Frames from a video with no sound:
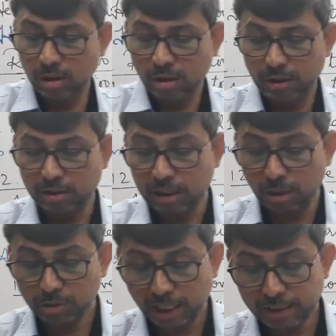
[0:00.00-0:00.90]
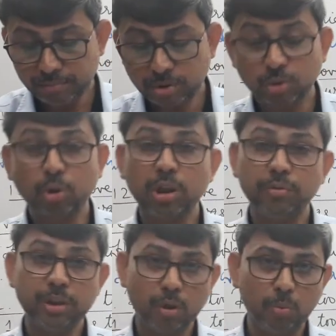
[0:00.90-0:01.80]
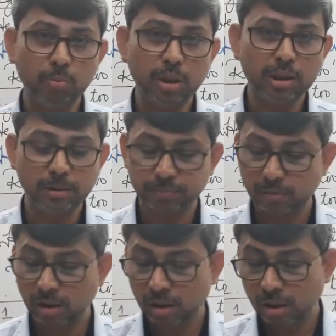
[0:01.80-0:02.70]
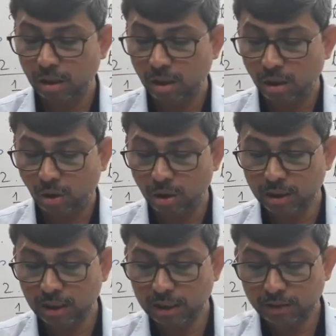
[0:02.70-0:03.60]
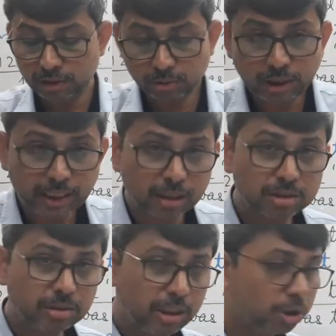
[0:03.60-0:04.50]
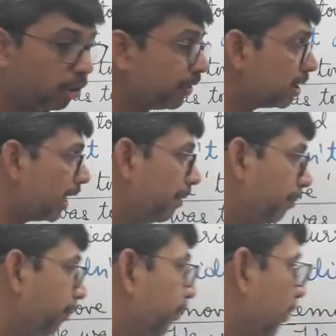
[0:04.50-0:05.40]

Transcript: It is now time to note down the homework. Alternatively, you can take a screenshot of the same